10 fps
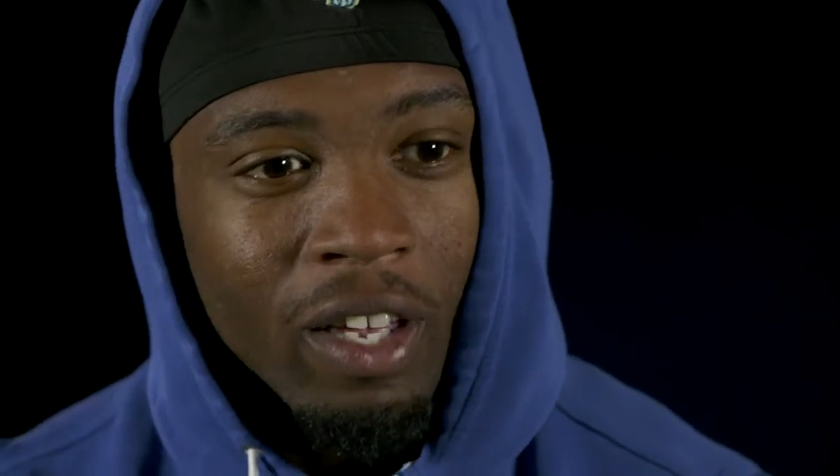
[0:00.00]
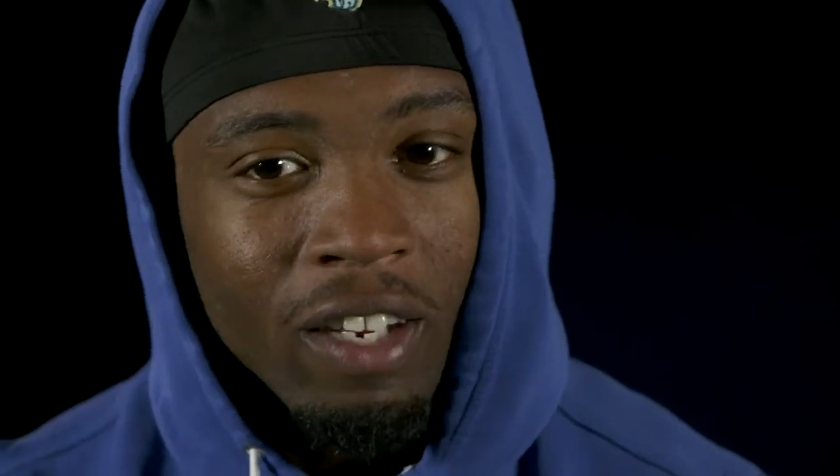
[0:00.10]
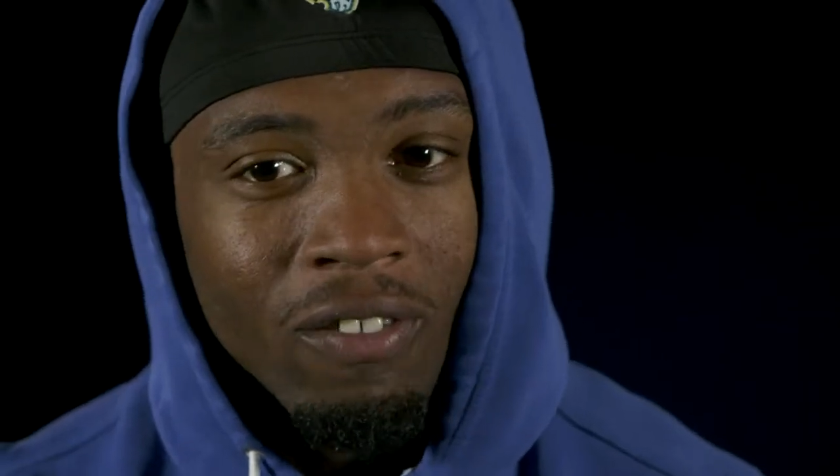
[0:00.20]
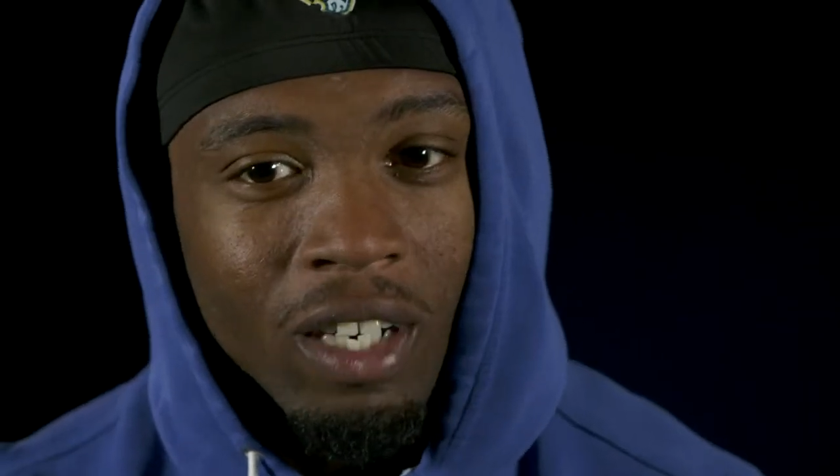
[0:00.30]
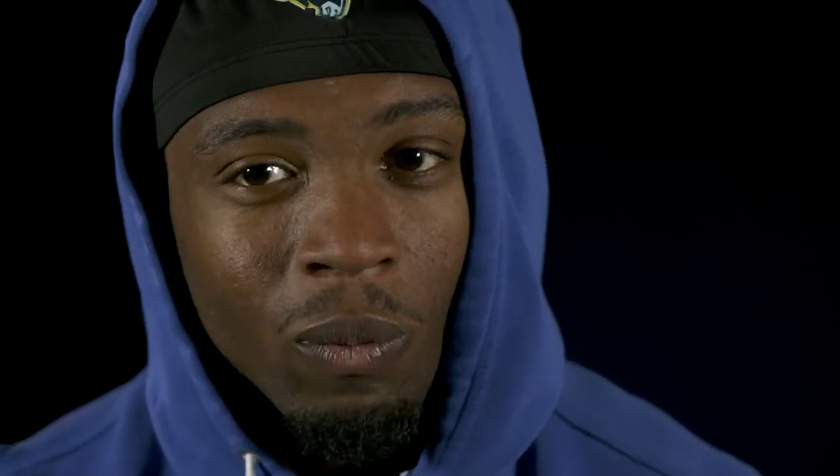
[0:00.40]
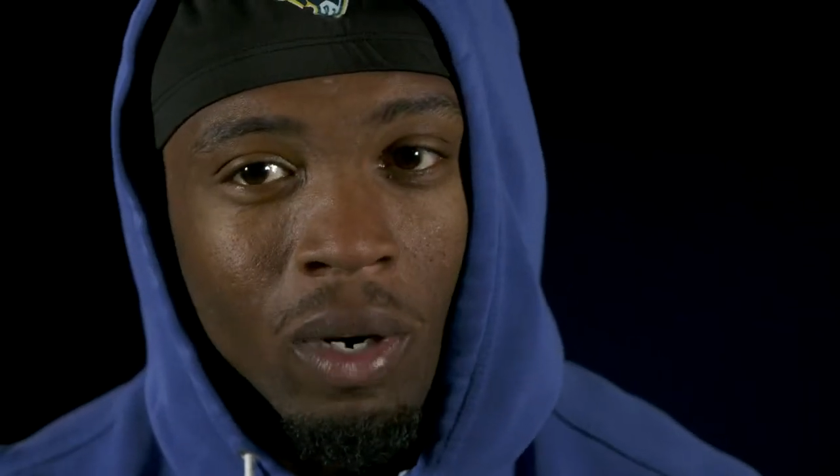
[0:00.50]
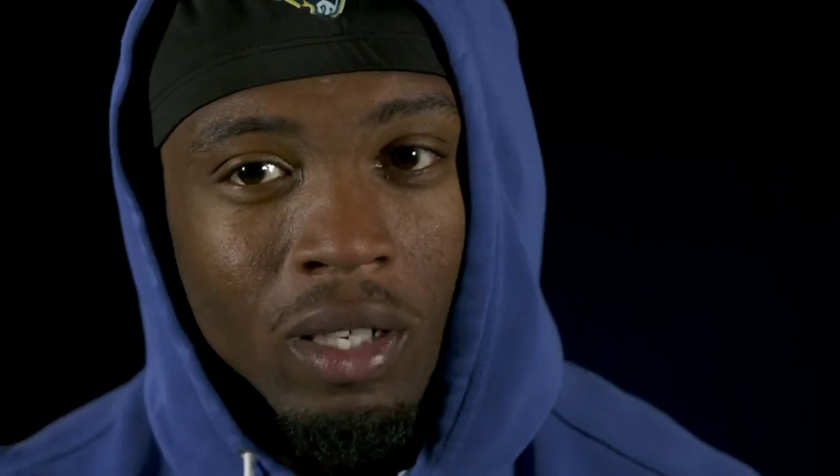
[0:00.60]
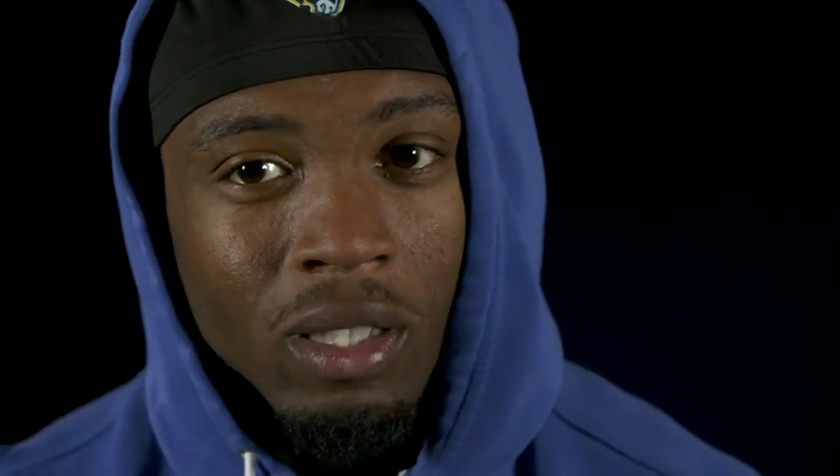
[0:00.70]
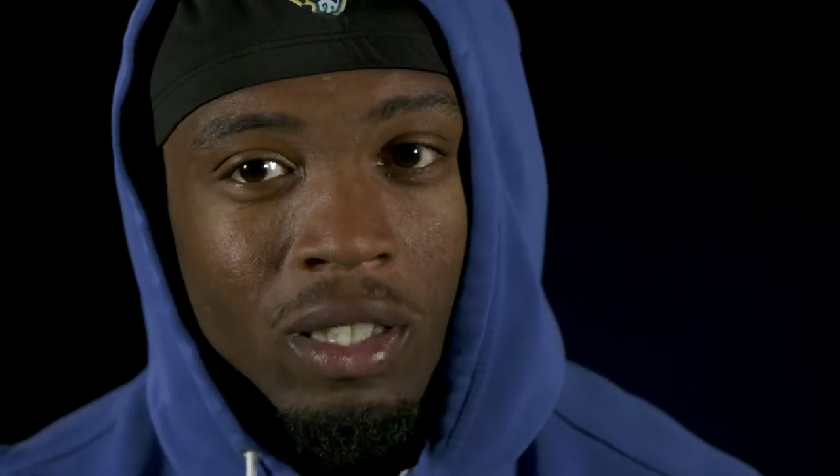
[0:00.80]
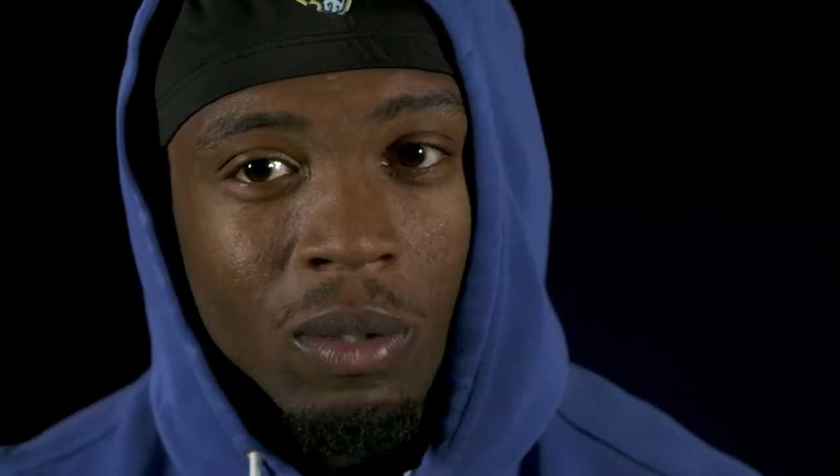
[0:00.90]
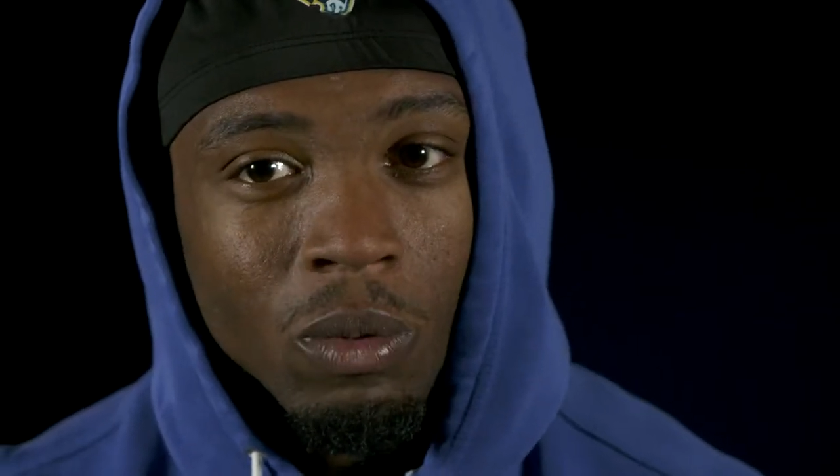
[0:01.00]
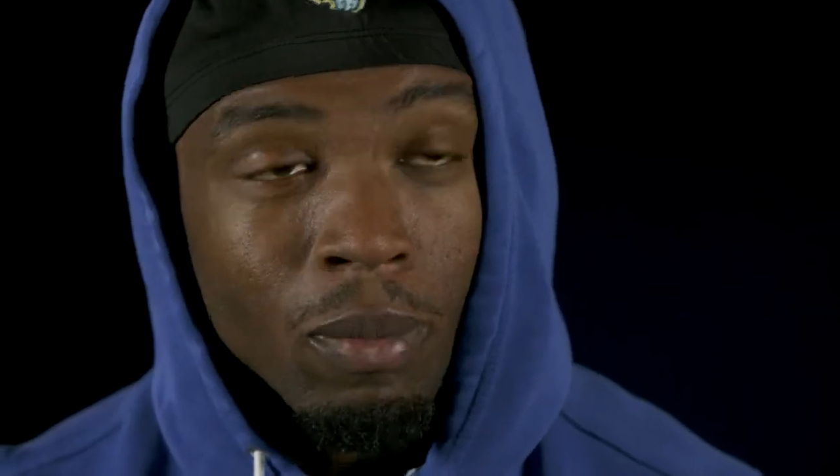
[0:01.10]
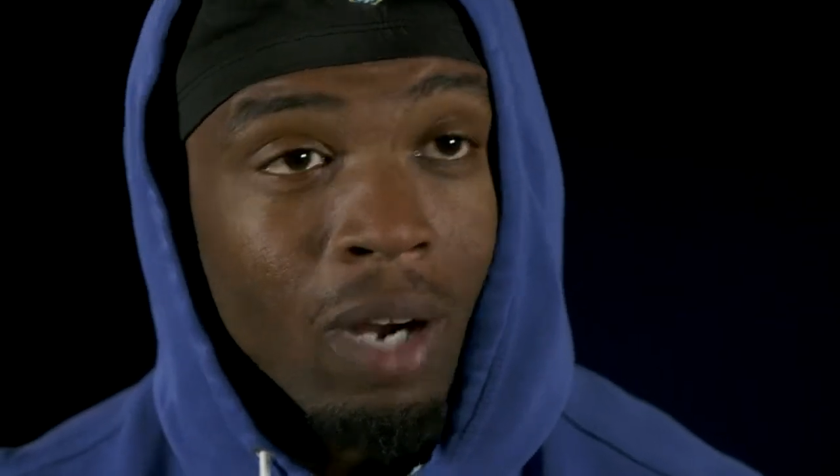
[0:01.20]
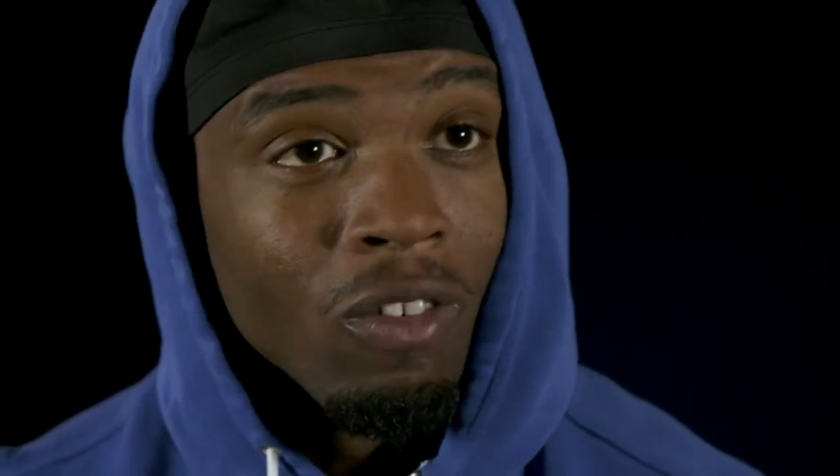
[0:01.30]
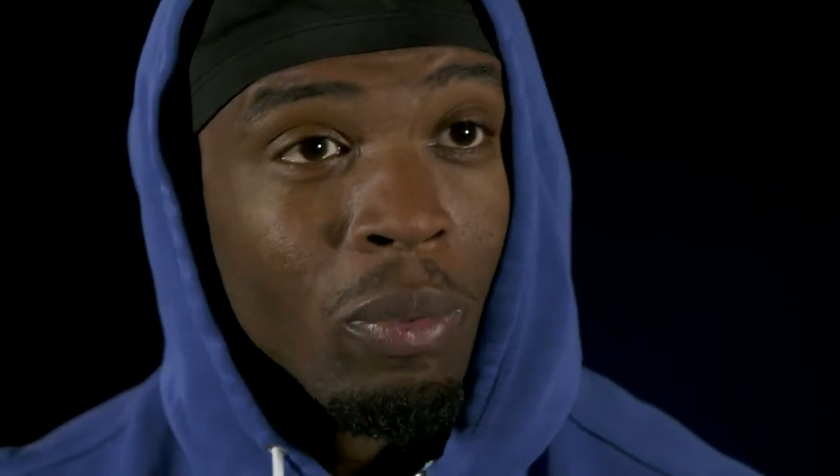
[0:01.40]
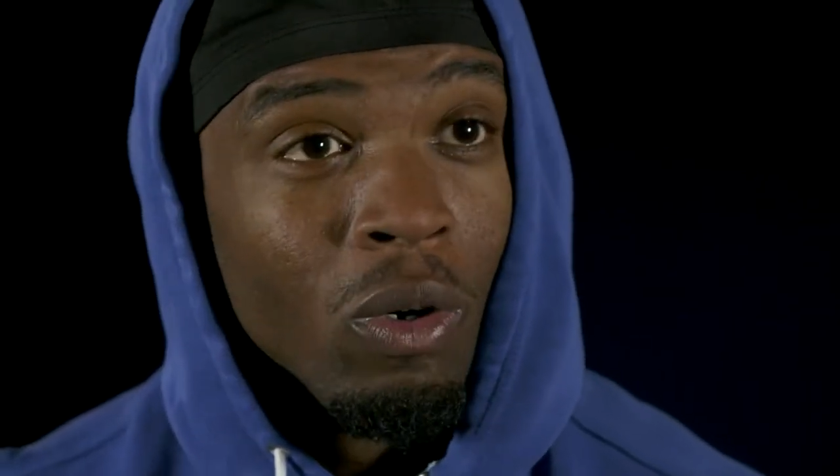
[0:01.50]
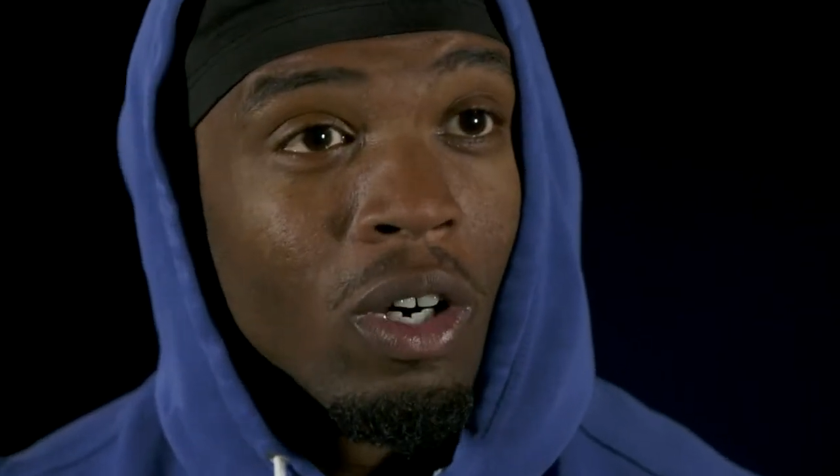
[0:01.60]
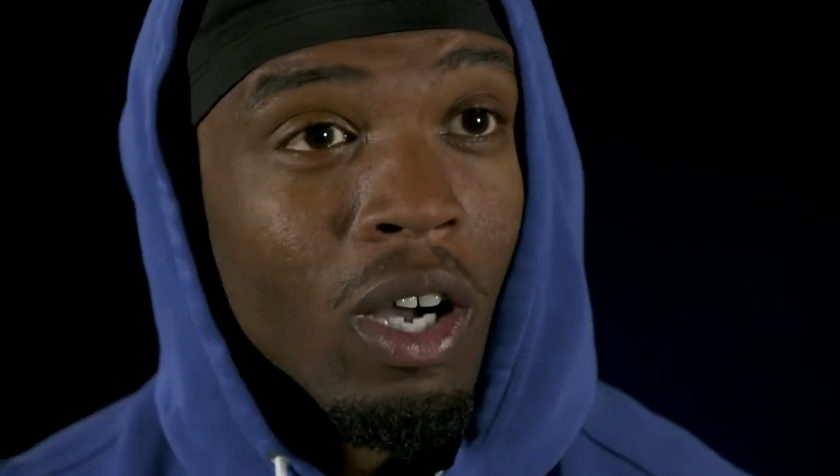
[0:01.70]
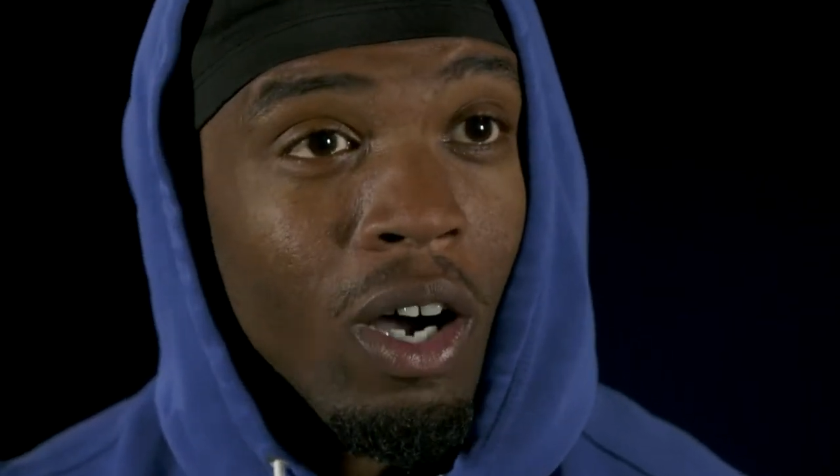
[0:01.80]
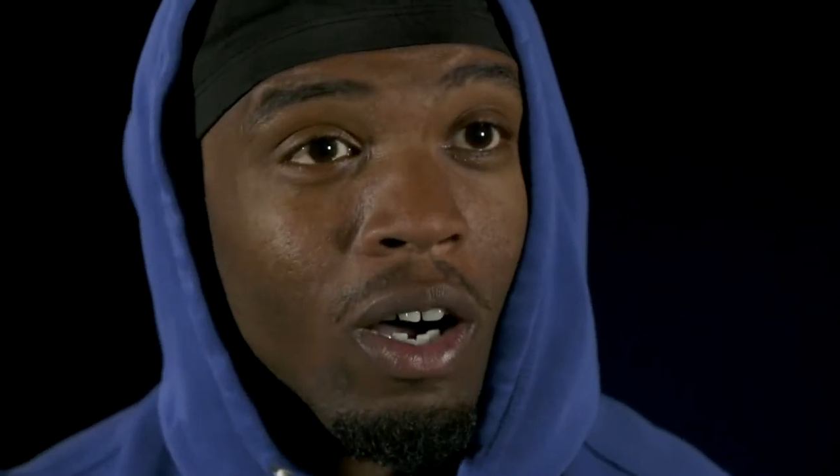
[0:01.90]
thing he really wanted to see was my
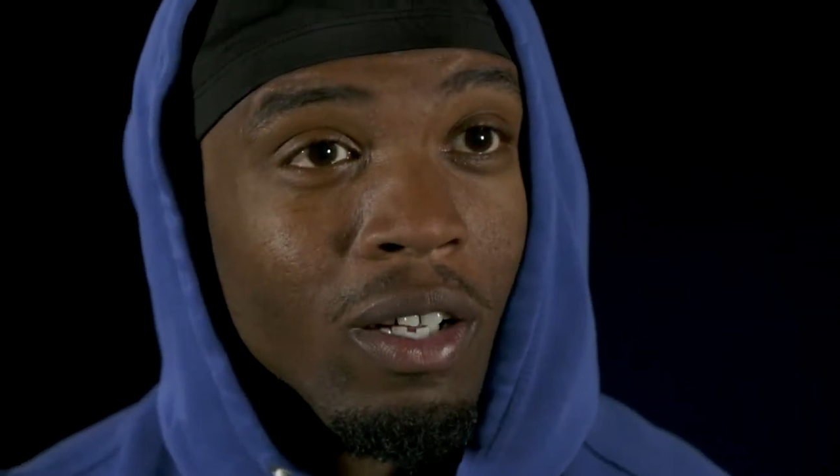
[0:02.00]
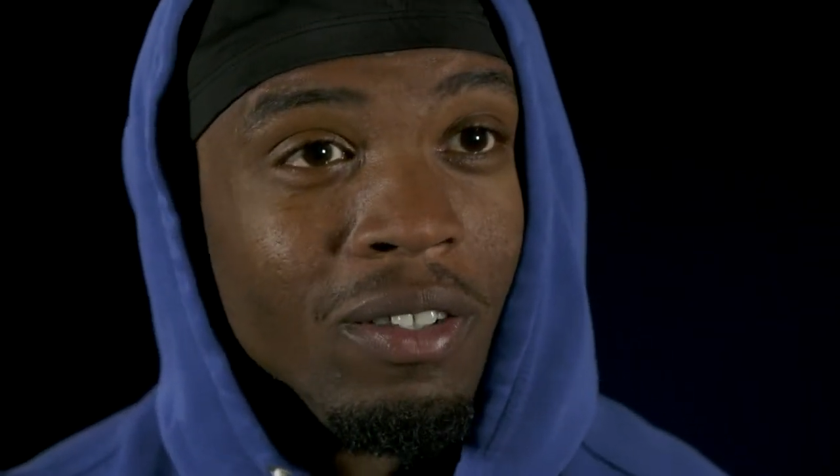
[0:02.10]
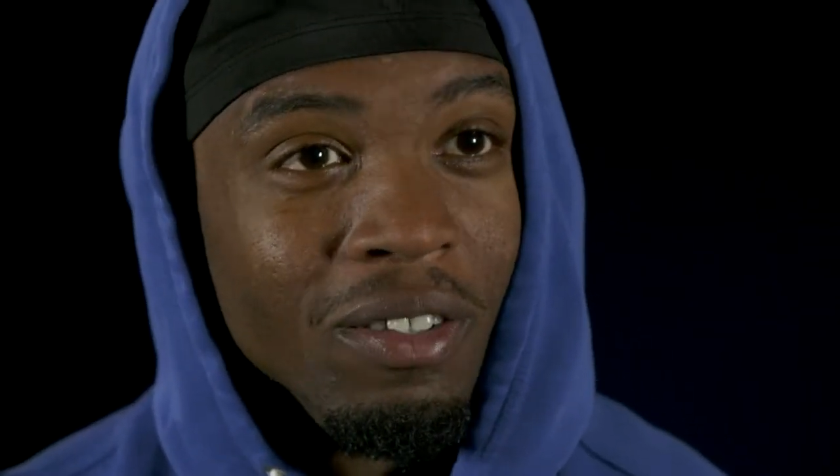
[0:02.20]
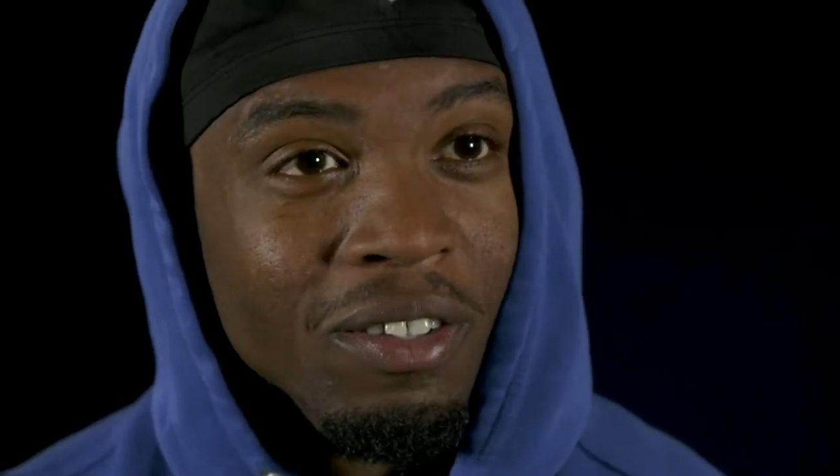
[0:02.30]
report card.